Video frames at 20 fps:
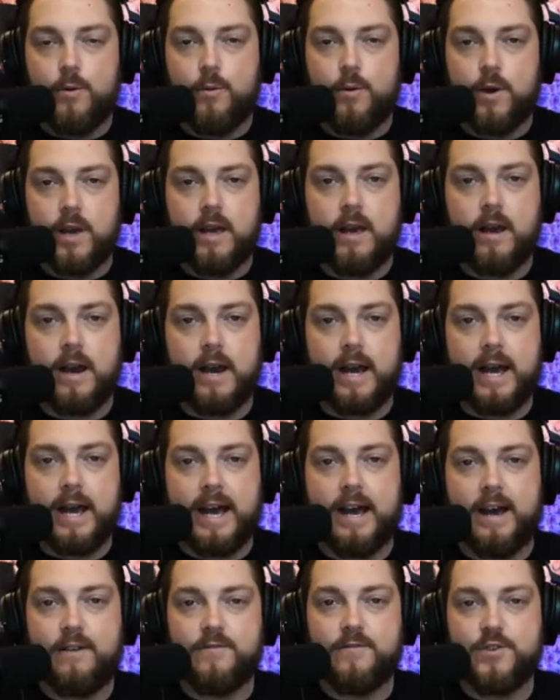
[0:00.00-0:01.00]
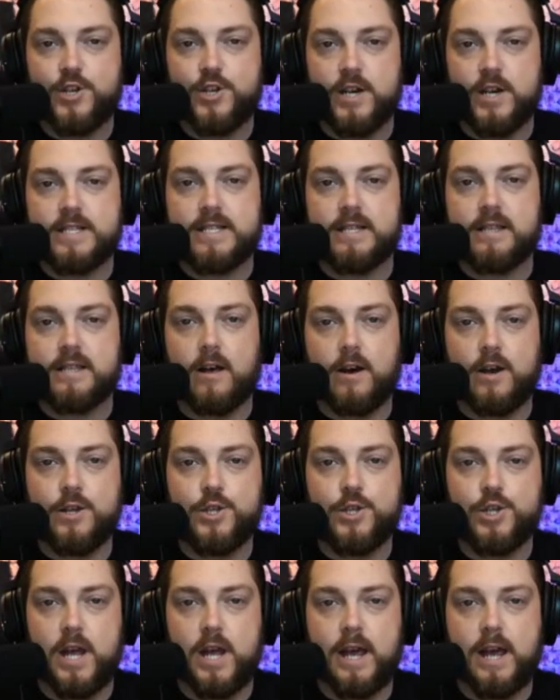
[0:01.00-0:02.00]
We have just
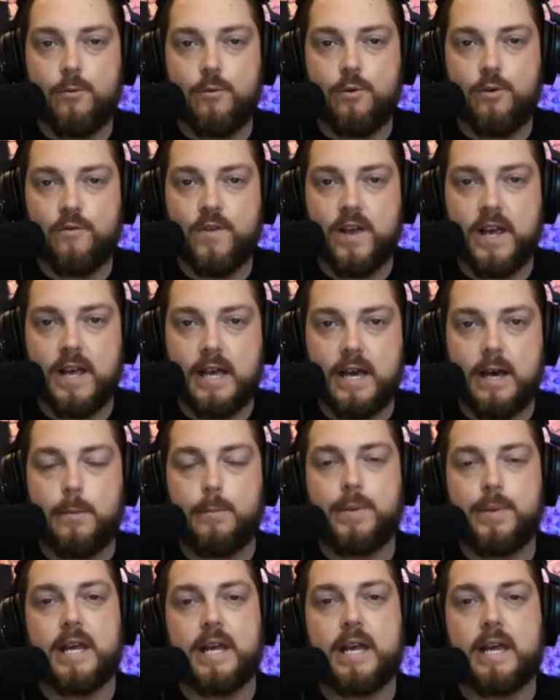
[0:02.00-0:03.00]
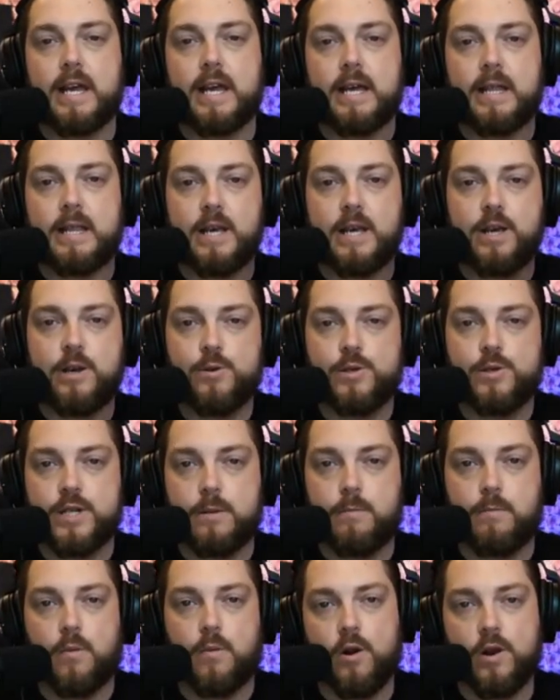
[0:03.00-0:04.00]
launched a roofing company in the
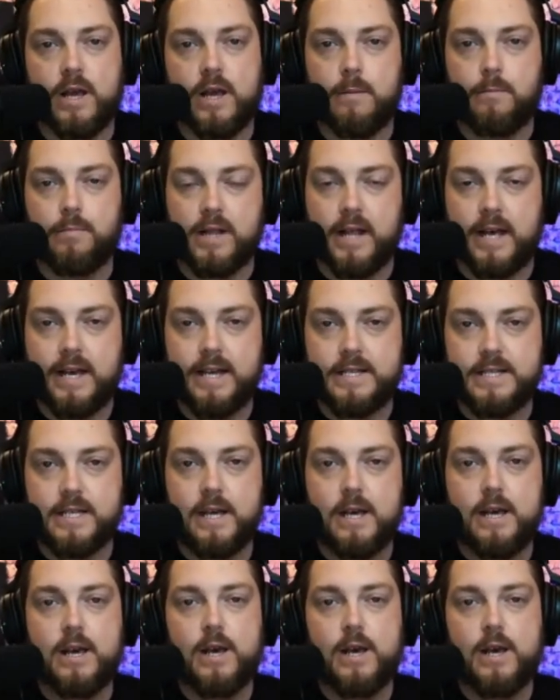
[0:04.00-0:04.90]
Houston marketplace.